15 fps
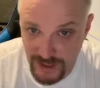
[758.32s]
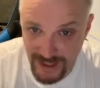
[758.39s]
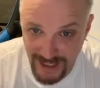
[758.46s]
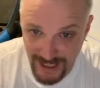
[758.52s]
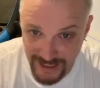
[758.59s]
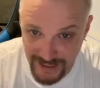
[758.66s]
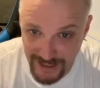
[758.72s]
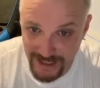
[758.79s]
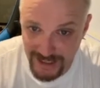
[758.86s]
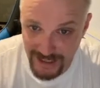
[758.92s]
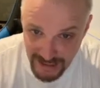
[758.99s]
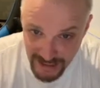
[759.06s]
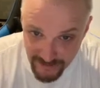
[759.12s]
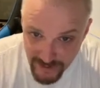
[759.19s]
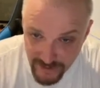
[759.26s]
And
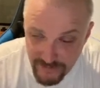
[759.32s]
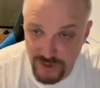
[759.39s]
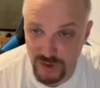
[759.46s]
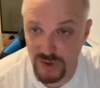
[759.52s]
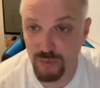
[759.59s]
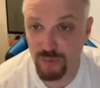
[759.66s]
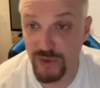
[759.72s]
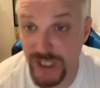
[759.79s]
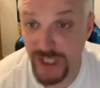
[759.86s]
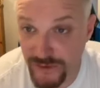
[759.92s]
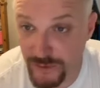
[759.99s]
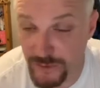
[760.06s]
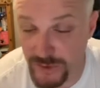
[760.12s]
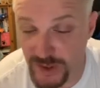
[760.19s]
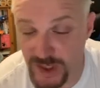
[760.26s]
even if it does break
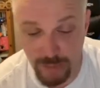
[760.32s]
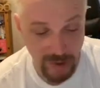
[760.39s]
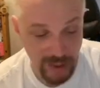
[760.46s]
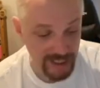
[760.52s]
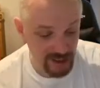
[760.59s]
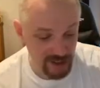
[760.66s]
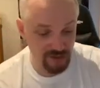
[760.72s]
through and it spikes